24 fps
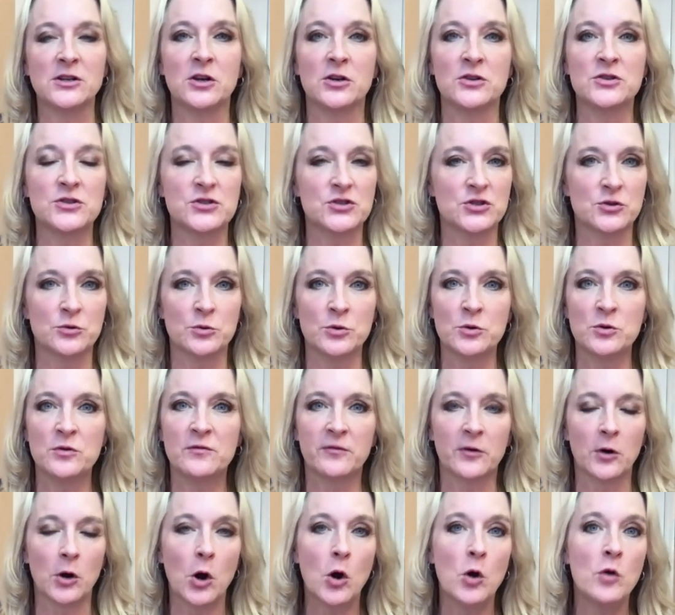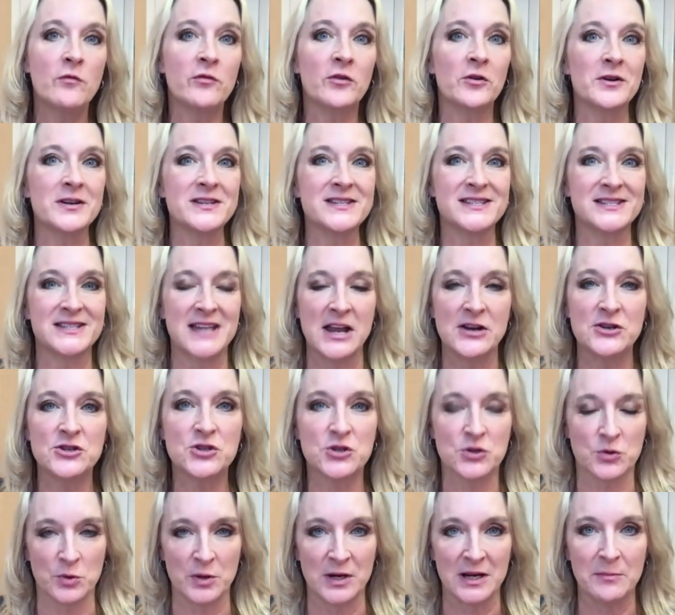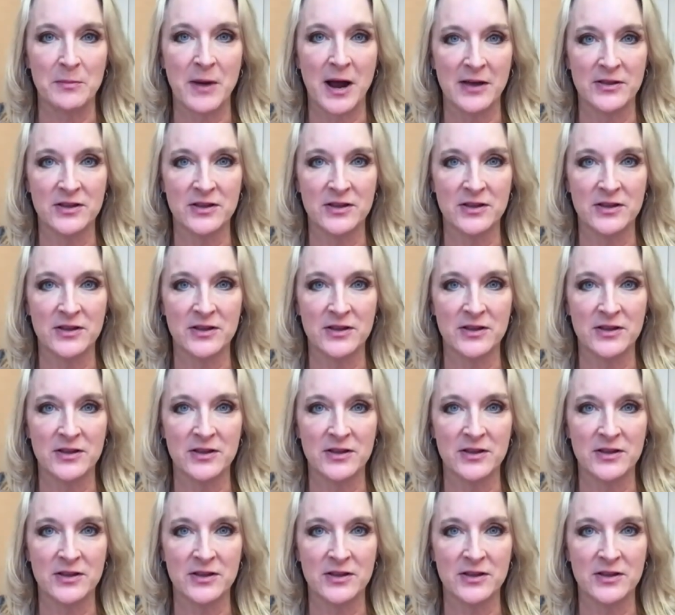construed for over a century by